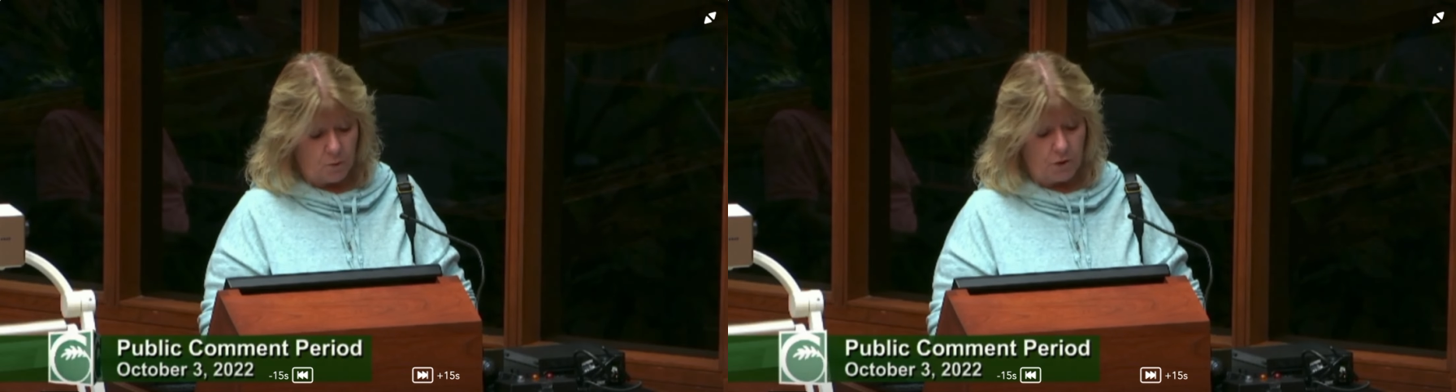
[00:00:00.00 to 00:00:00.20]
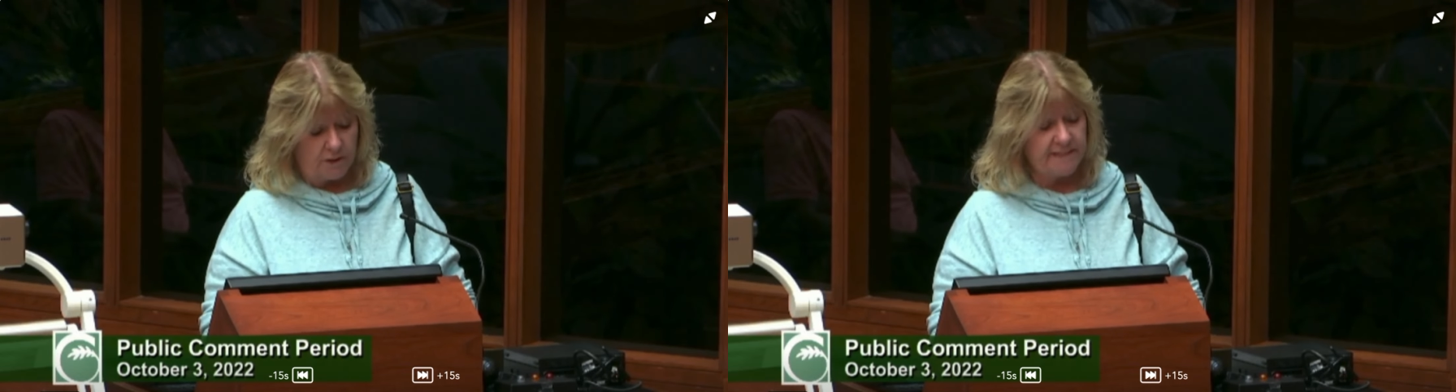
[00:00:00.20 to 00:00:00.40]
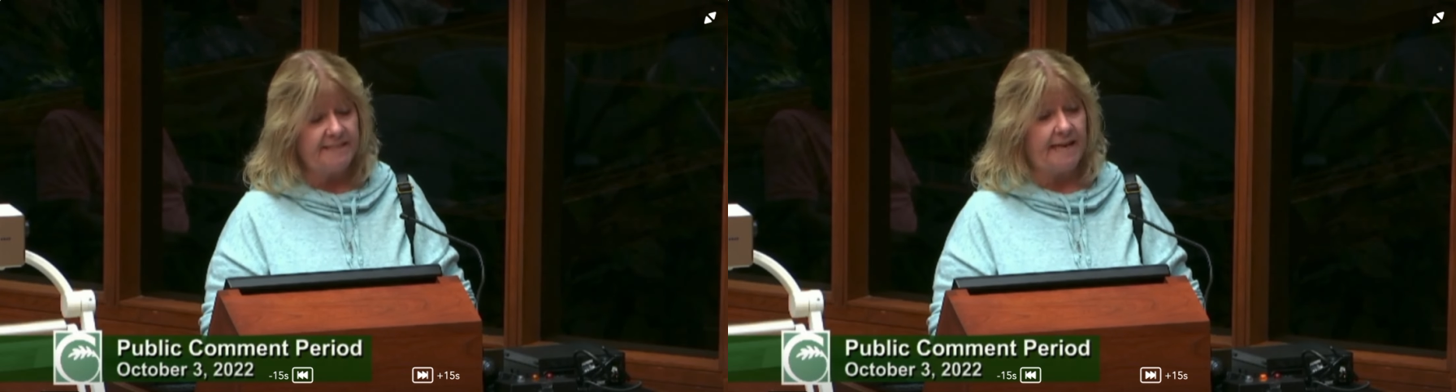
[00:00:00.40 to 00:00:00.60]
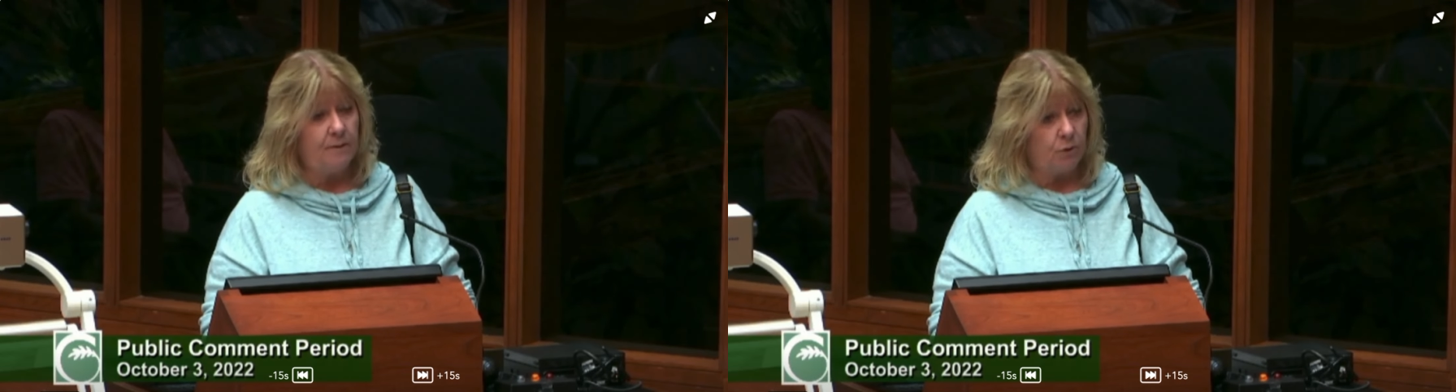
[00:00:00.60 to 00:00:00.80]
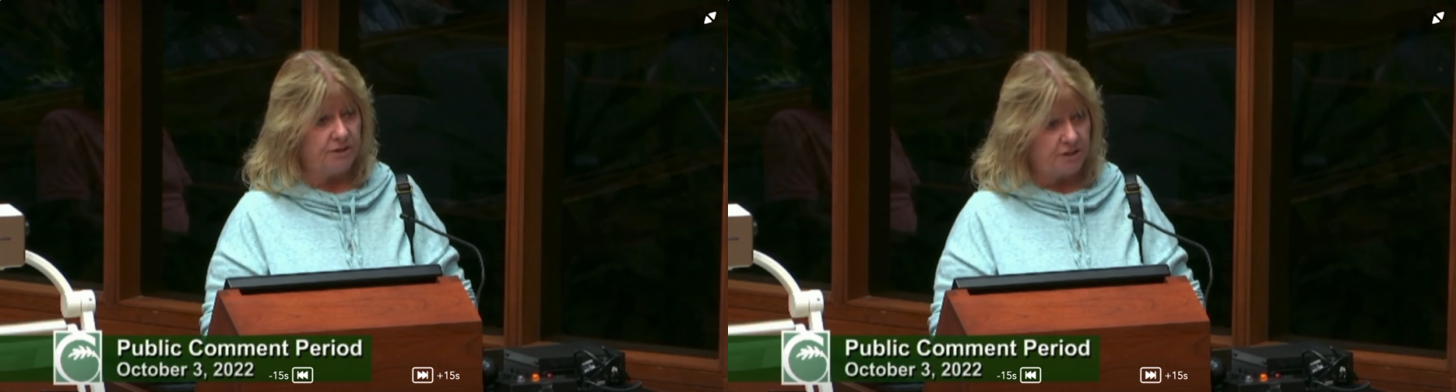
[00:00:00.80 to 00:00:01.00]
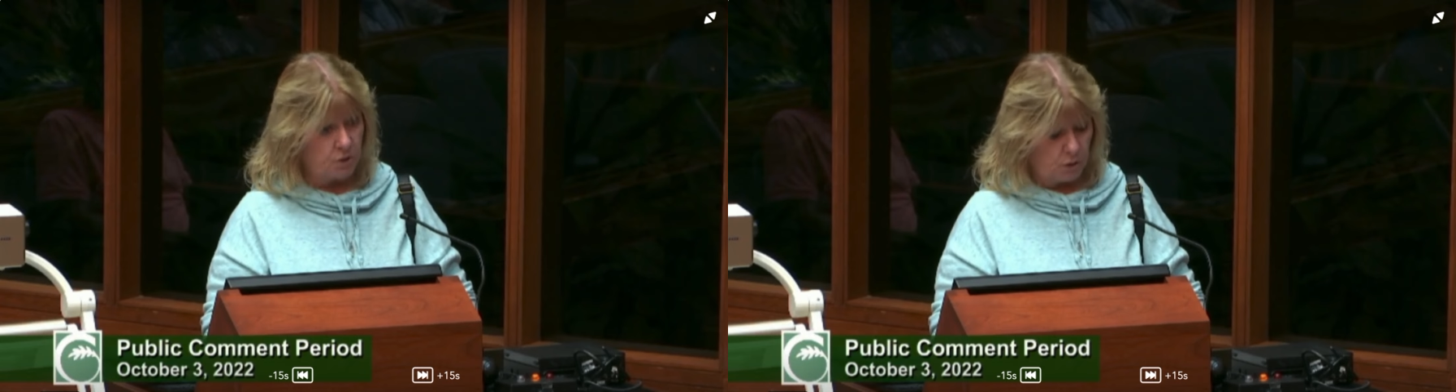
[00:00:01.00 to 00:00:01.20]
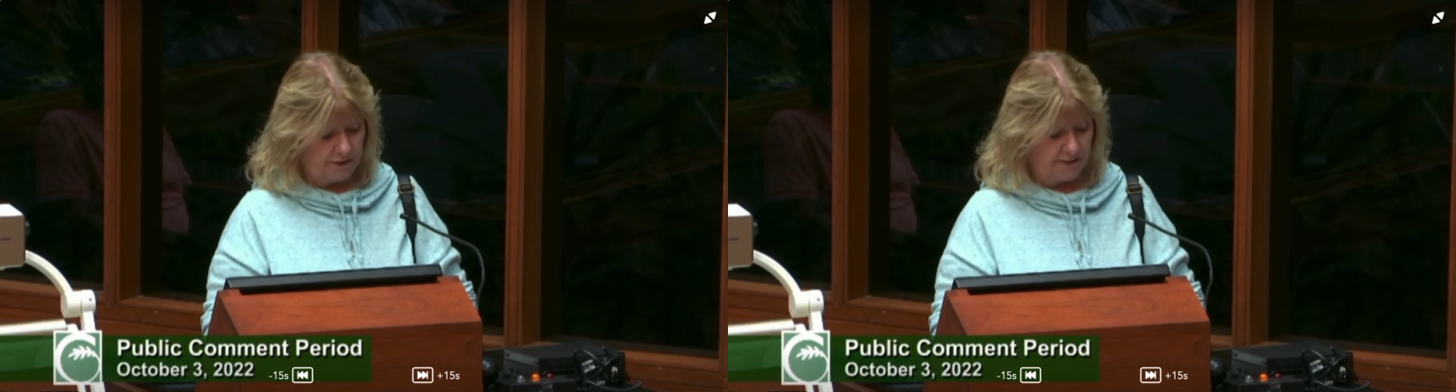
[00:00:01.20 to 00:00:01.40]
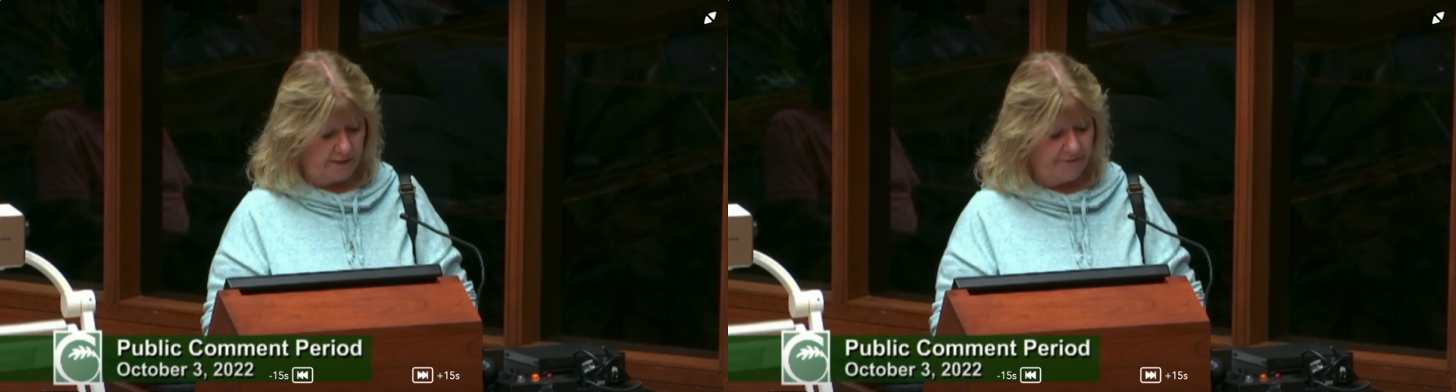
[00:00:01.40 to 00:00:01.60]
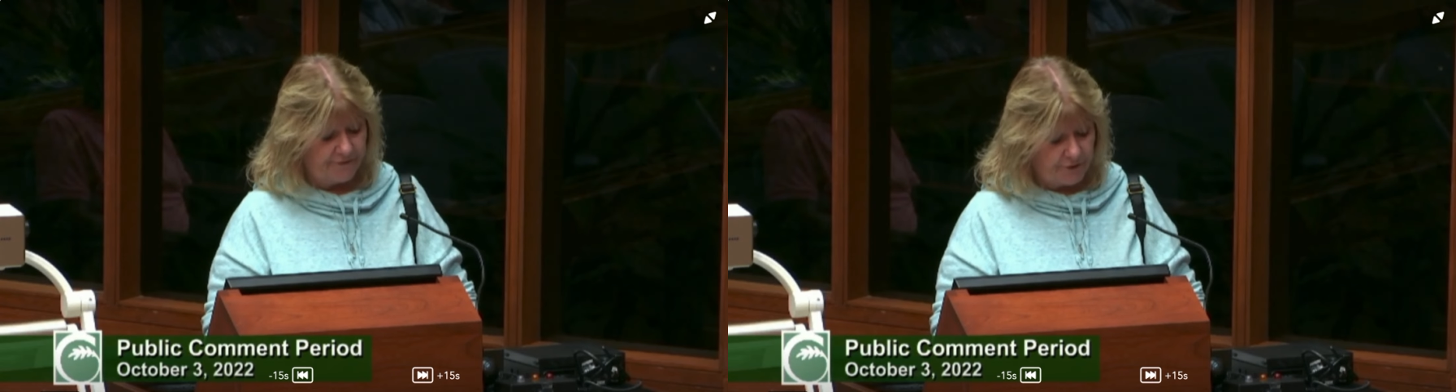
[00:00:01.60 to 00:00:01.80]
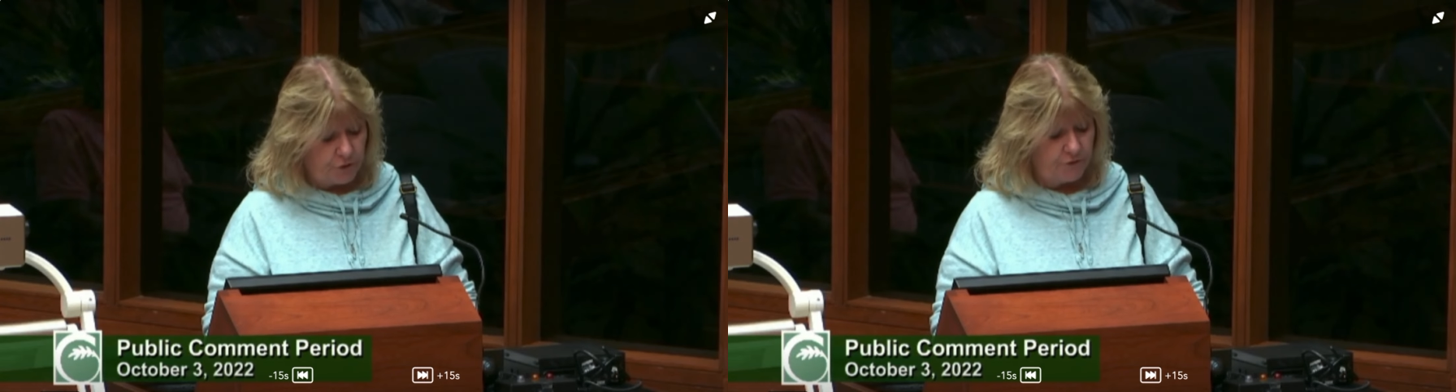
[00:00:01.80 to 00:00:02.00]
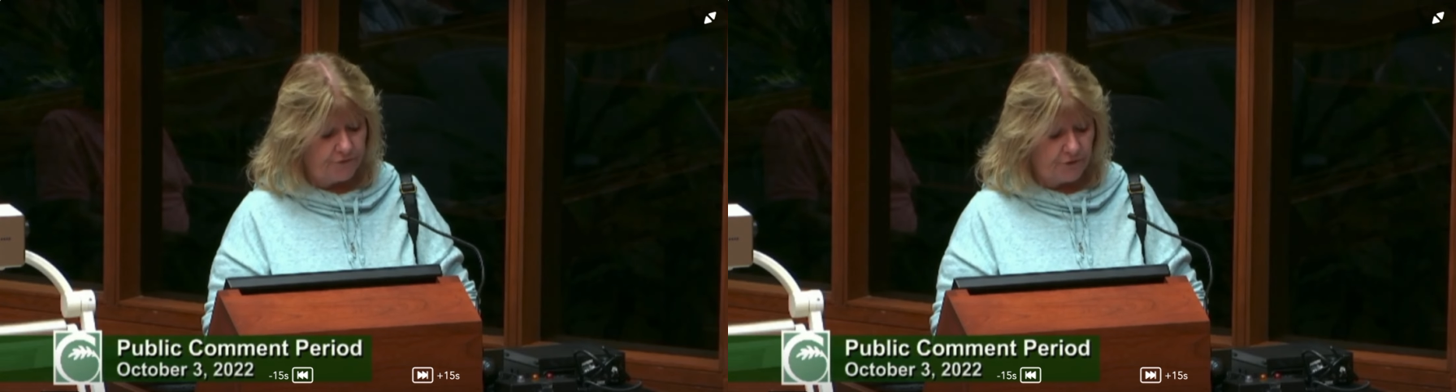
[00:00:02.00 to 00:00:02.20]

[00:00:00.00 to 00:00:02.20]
We're a stable source of food